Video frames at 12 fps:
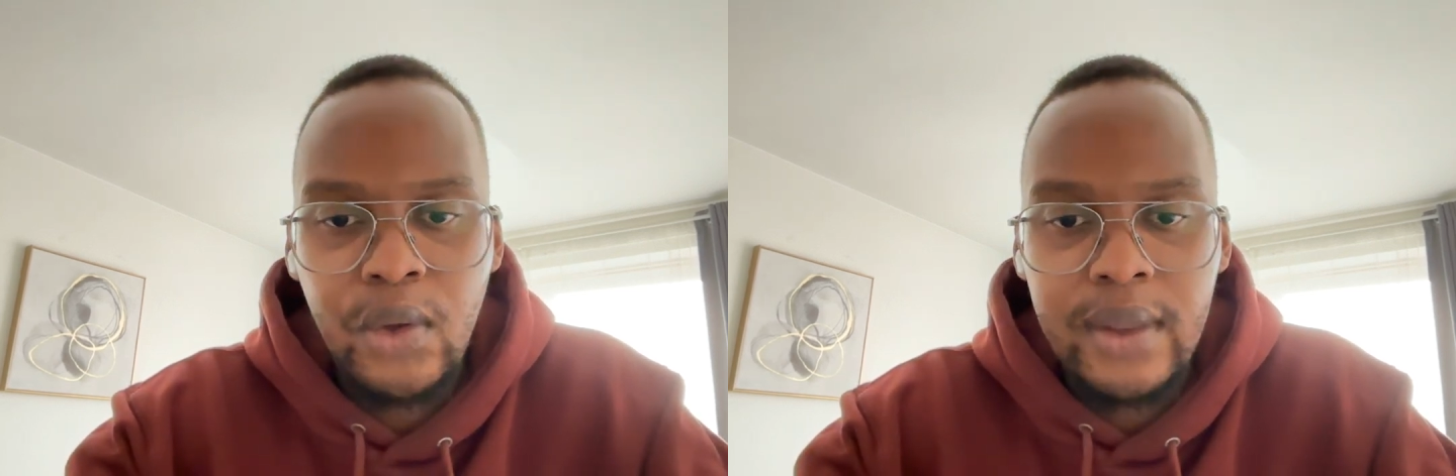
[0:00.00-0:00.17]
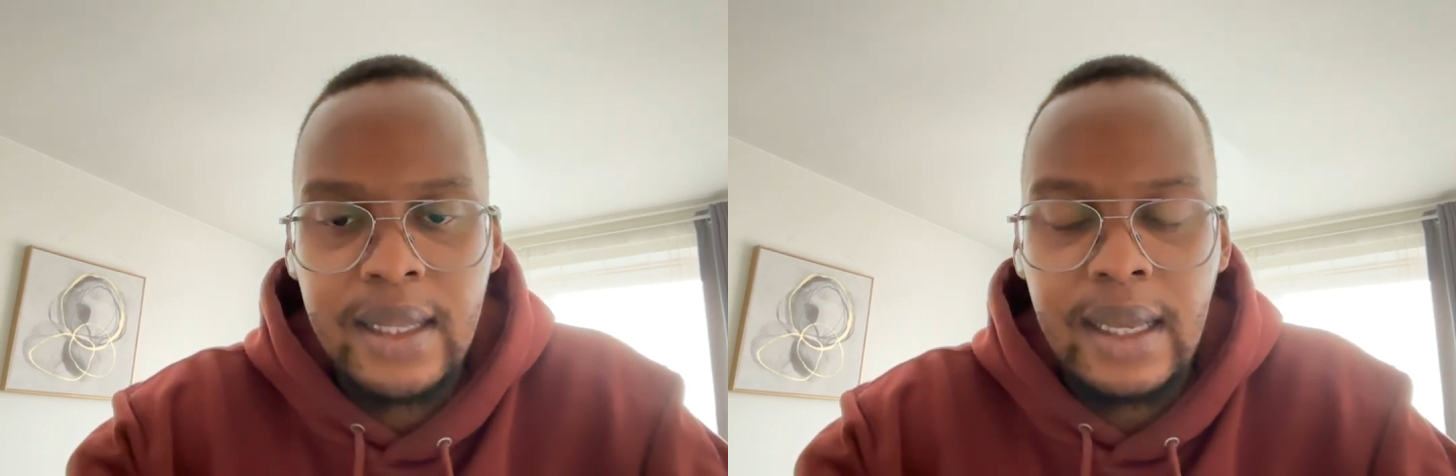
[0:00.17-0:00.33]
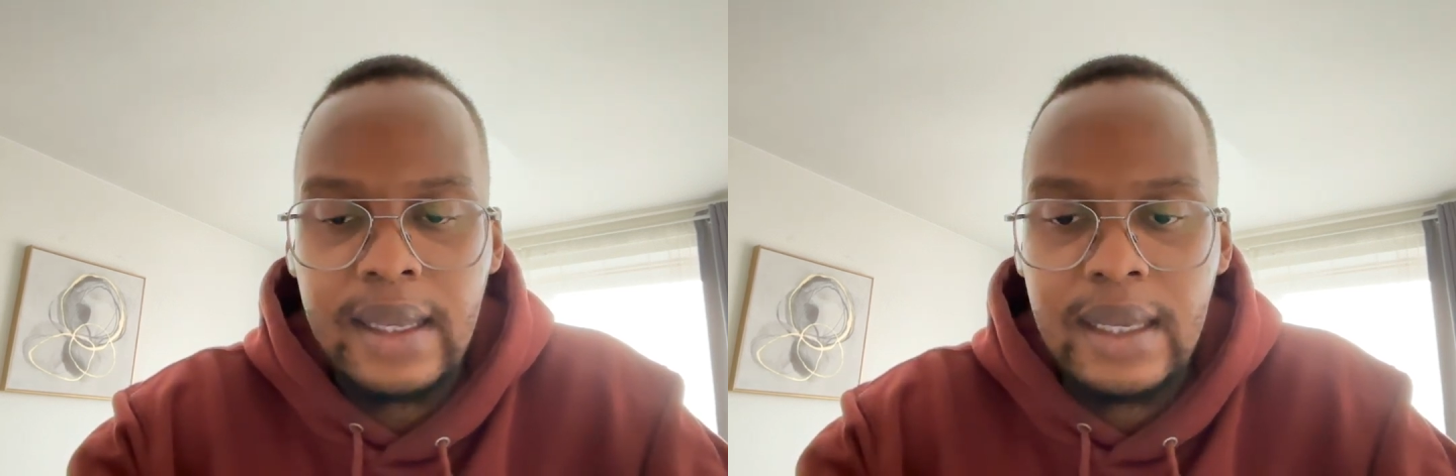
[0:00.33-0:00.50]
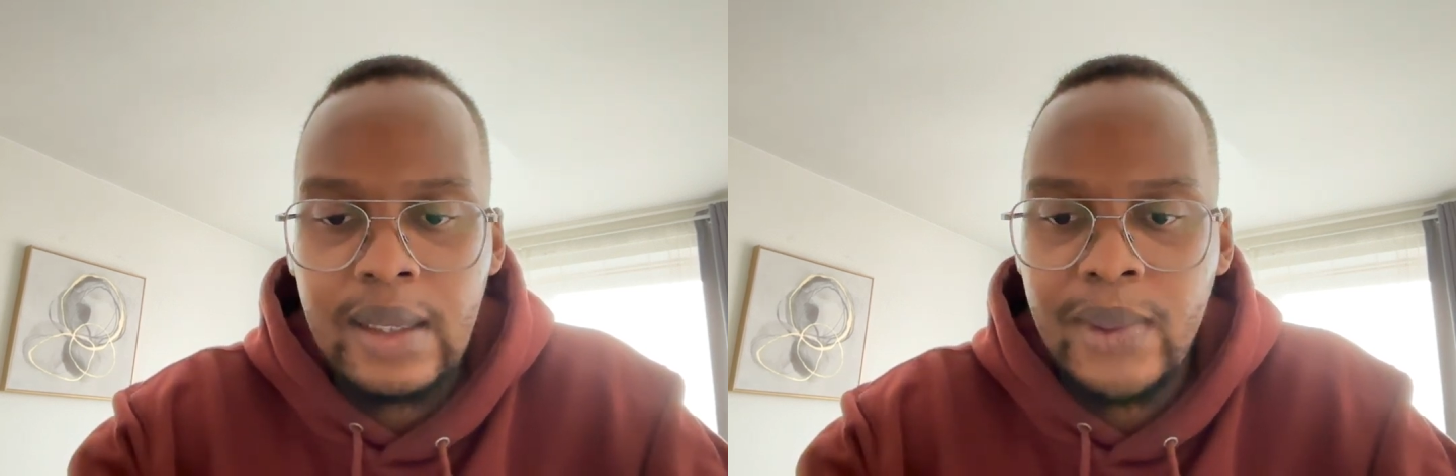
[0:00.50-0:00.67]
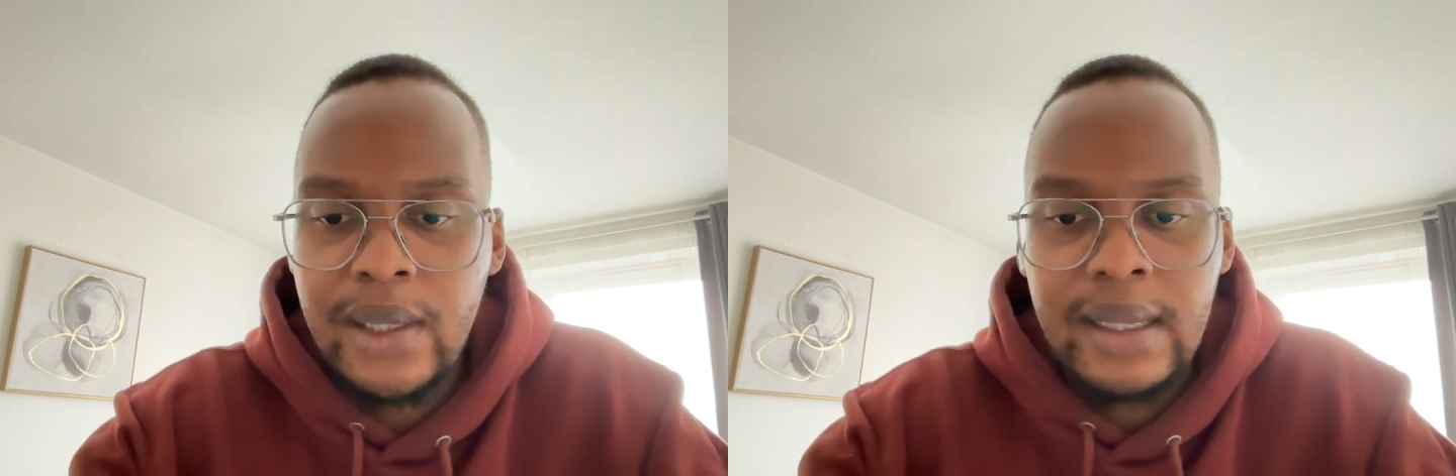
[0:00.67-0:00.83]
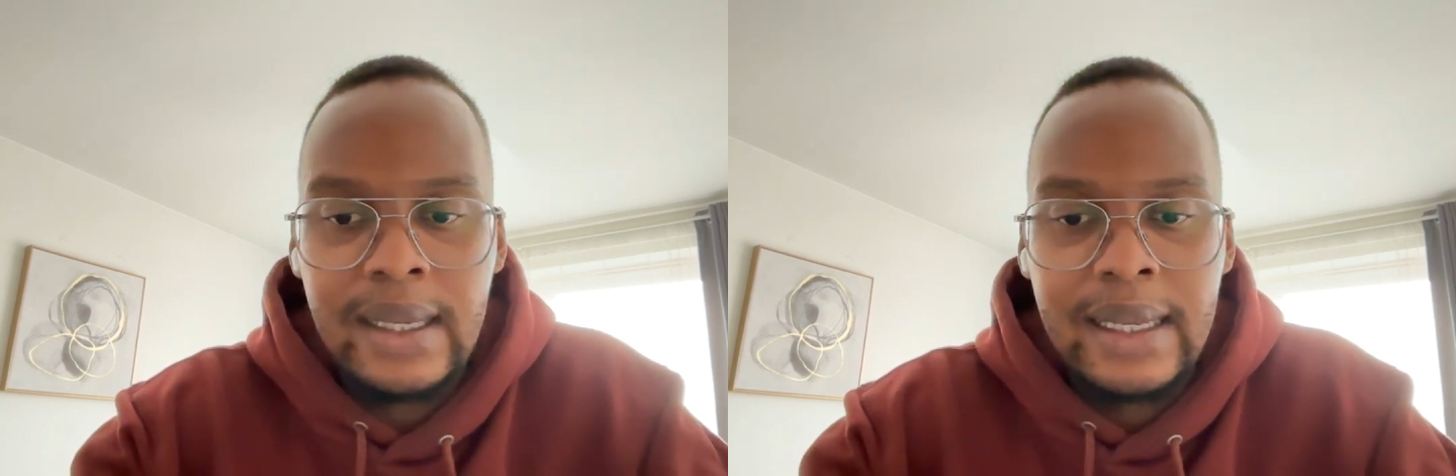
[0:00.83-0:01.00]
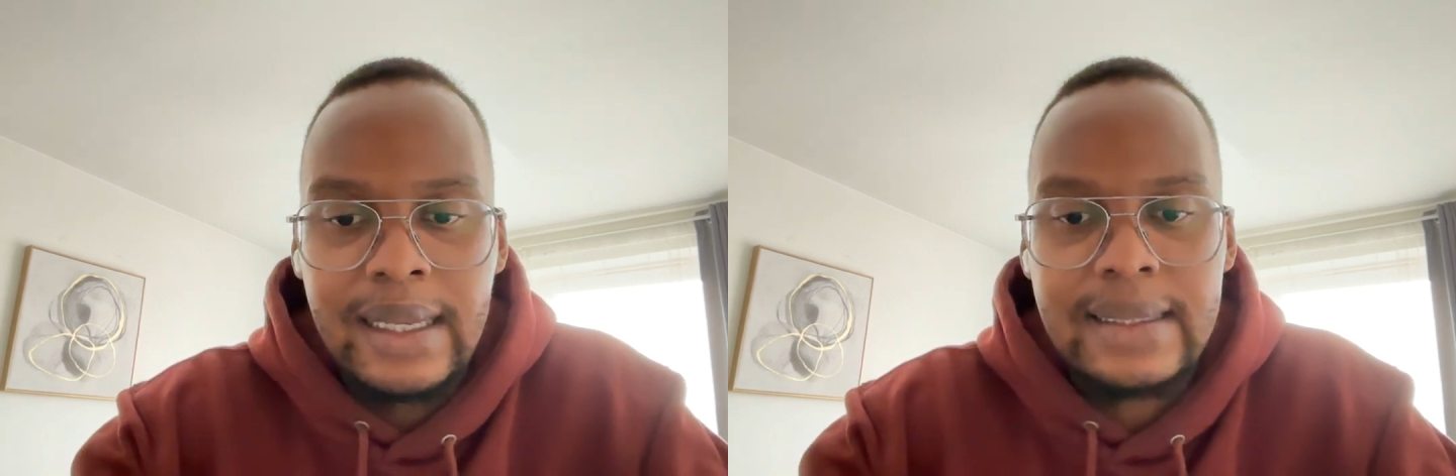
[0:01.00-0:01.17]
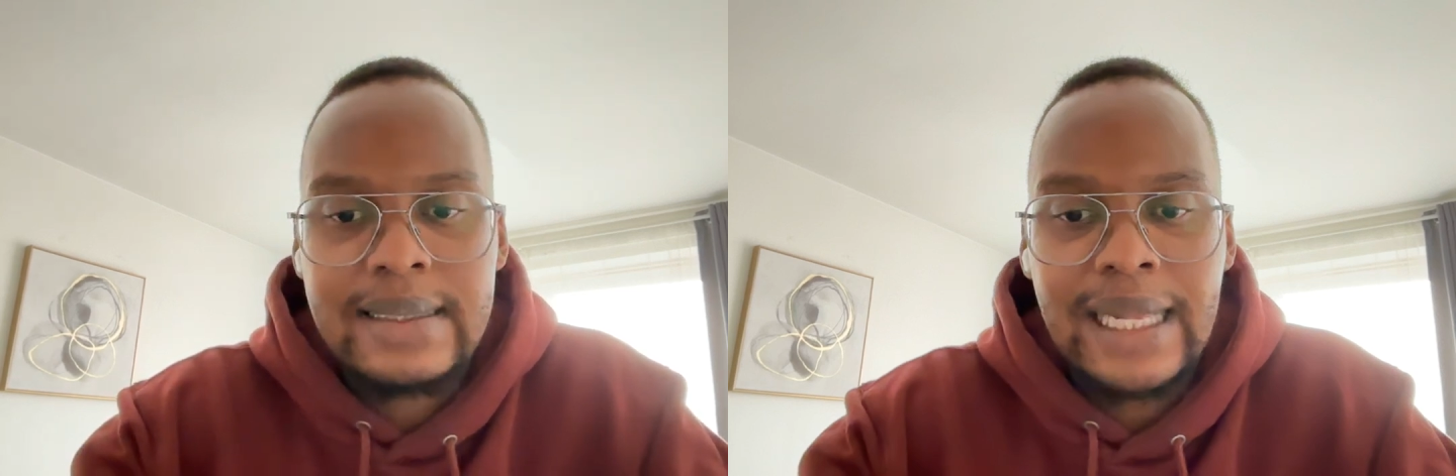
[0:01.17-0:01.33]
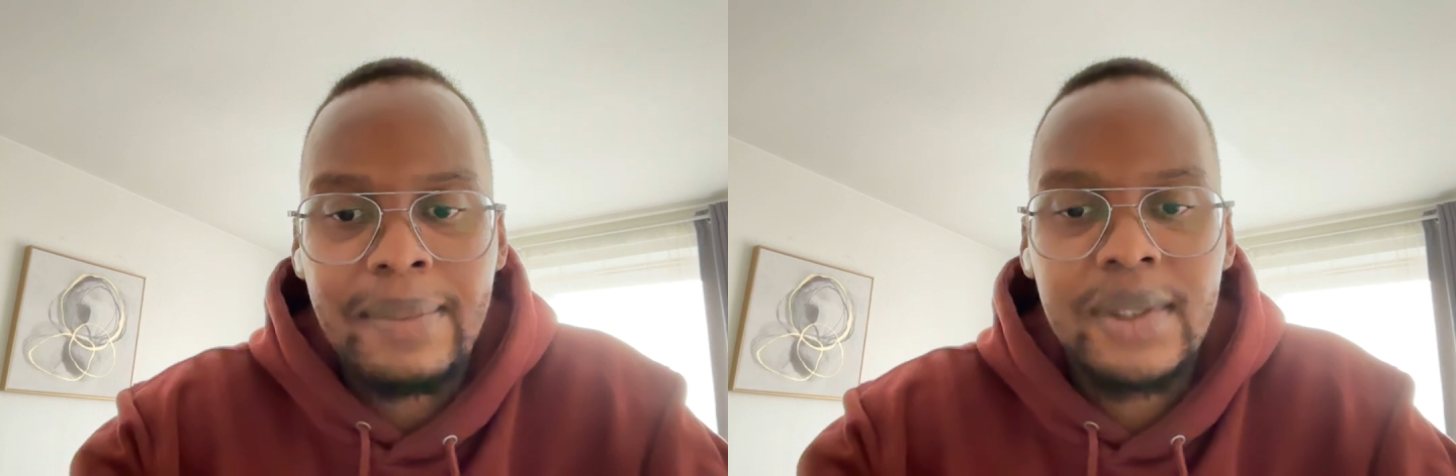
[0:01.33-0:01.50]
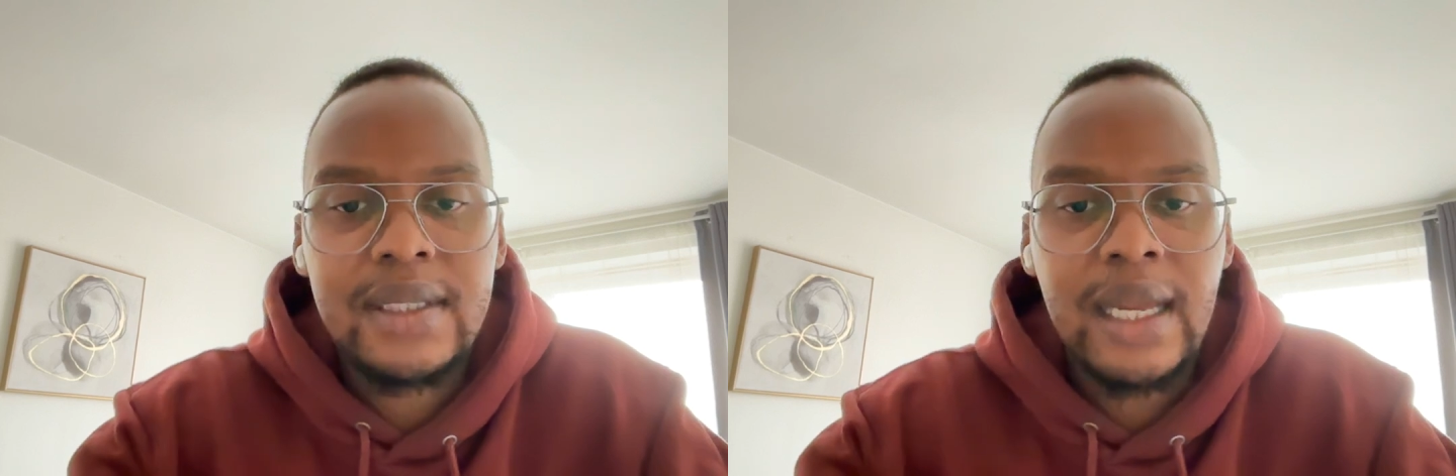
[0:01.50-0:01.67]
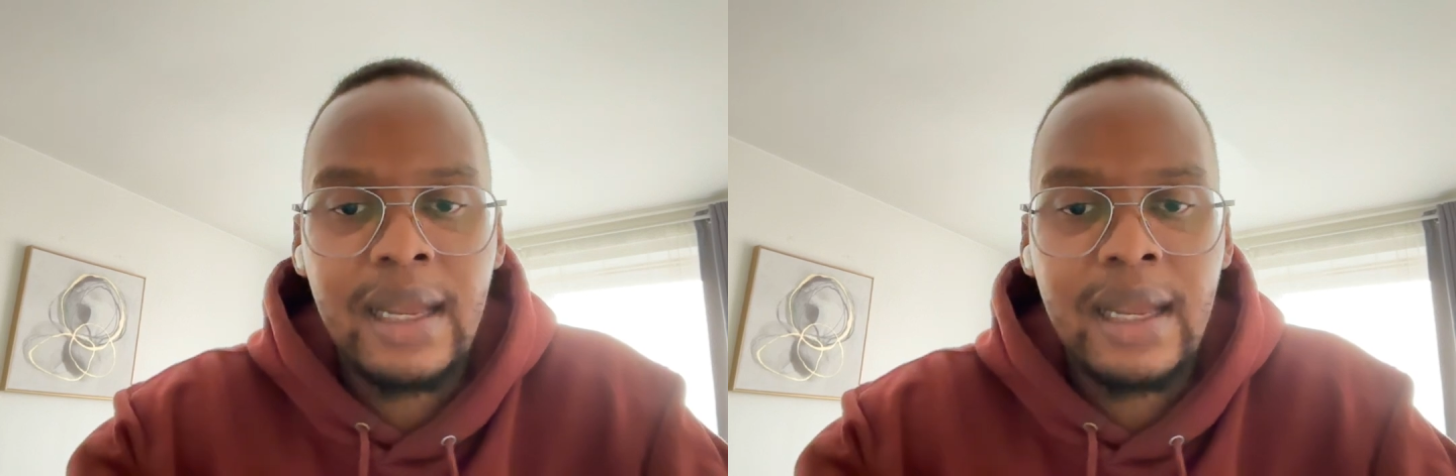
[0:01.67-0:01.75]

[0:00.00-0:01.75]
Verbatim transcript: knowing that he will establish